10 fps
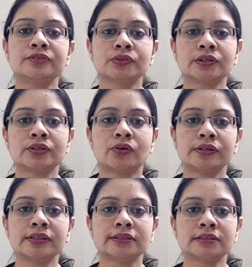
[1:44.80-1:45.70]
if you are a
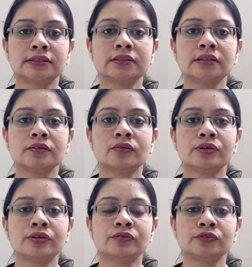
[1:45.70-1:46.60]
non-resident
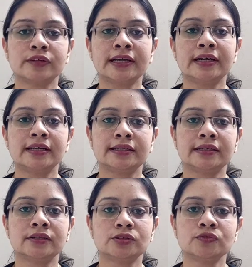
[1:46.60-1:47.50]
or you have to file I T
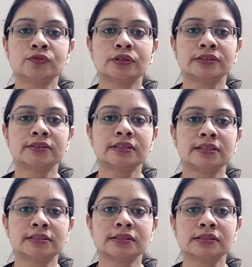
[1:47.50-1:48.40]
R two for other
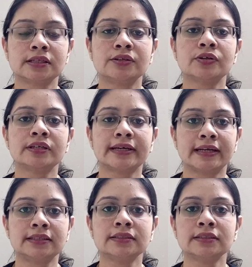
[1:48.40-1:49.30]
reasons, say you are a
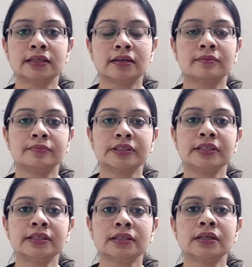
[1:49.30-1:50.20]
director in a
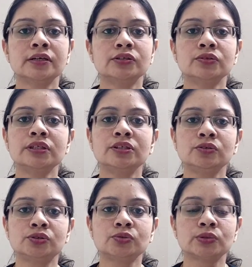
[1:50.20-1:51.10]
company, you need
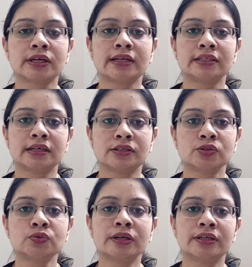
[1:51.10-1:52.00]
to choose I T R
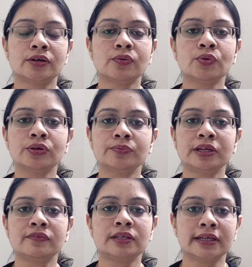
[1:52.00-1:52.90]
two and download a
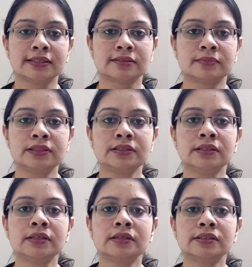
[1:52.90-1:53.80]
pre-filled X M L.
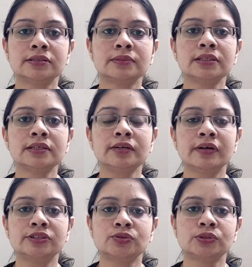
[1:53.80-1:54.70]
Similarly,
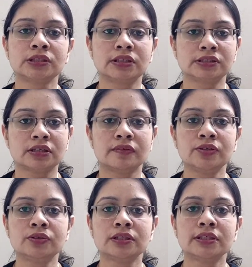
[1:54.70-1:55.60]
when choosing the Java
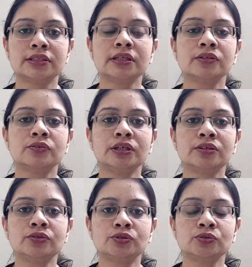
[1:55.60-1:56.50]
utility, you
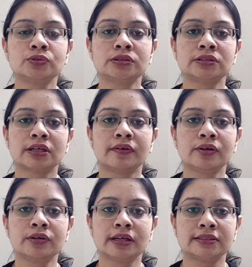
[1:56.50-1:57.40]
need to choose the
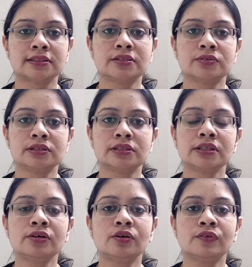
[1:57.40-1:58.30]
Java or Excel
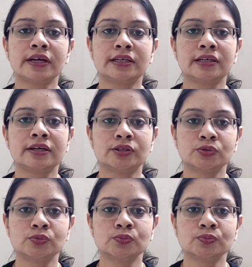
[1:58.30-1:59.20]
utility of I T R two.